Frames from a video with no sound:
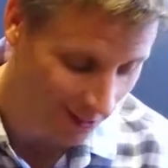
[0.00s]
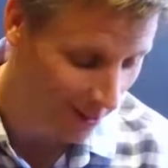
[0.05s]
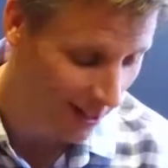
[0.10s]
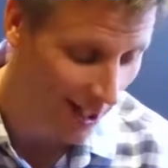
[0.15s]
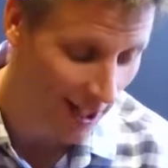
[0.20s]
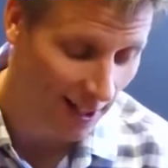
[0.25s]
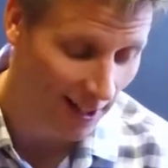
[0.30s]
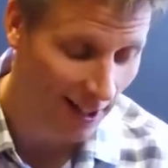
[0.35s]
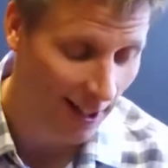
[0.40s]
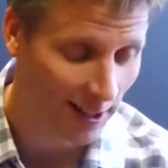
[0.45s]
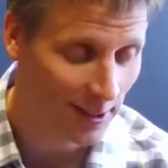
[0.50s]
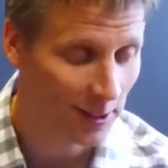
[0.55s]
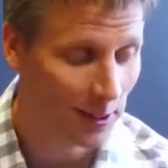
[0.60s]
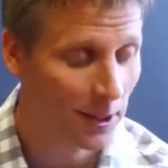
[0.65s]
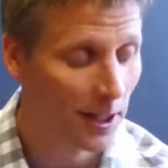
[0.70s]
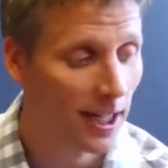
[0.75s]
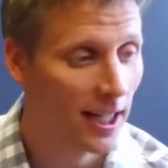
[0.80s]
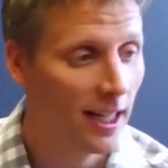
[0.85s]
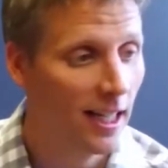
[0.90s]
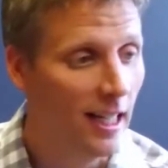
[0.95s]
great. That's
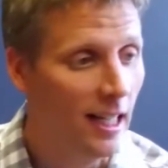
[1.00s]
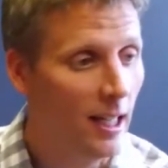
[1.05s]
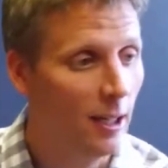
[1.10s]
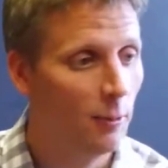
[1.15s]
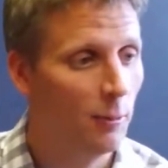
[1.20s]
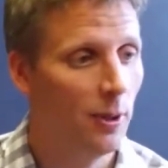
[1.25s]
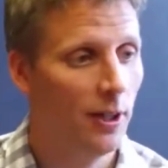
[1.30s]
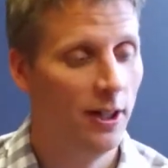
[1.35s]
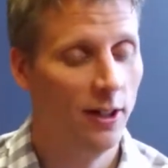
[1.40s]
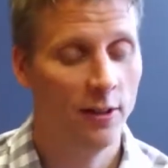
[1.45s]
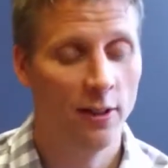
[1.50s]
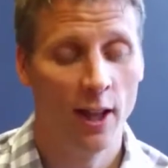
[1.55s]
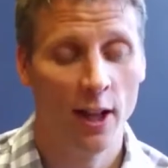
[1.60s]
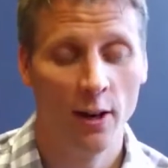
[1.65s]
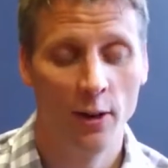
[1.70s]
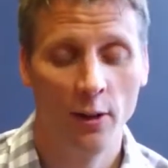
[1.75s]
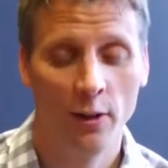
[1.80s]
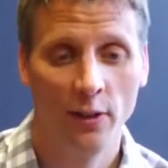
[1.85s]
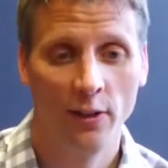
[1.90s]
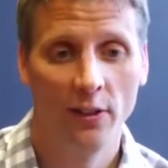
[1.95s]
great. We hear that
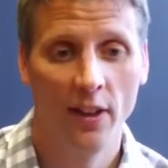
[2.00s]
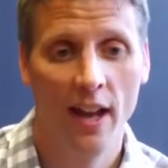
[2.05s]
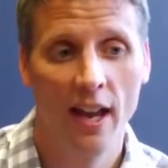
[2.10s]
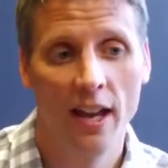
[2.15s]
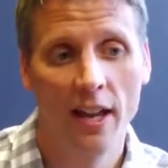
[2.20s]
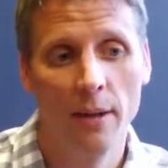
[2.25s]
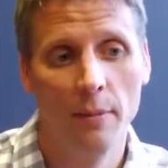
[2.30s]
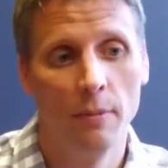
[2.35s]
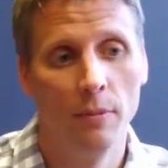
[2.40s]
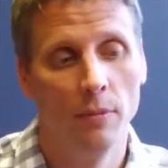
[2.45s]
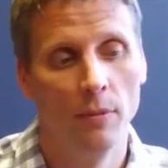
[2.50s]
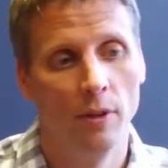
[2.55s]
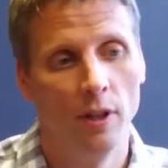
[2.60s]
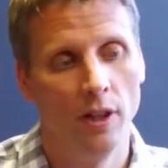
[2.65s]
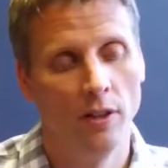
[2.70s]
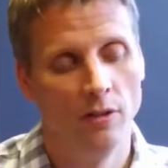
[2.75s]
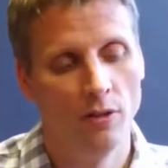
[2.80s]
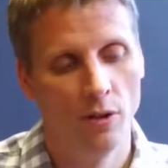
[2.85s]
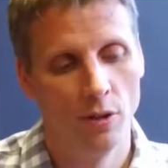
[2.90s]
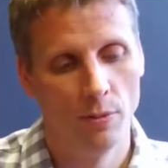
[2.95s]
all the time
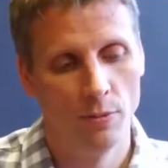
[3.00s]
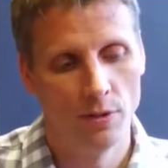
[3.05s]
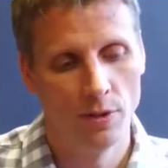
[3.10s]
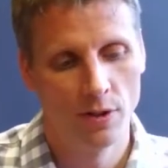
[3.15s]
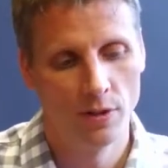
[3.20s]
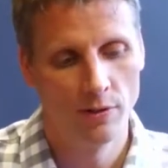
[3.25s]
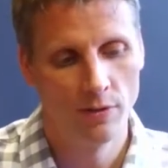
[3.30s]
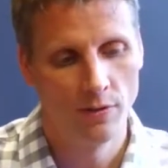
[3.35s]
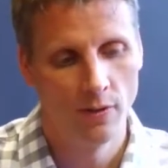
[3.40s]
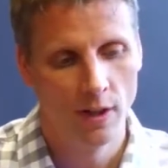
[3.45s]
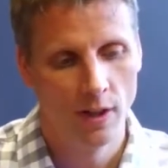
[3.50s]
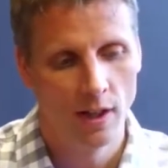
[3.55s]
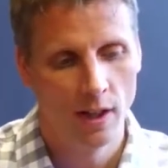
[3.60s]
in terms of,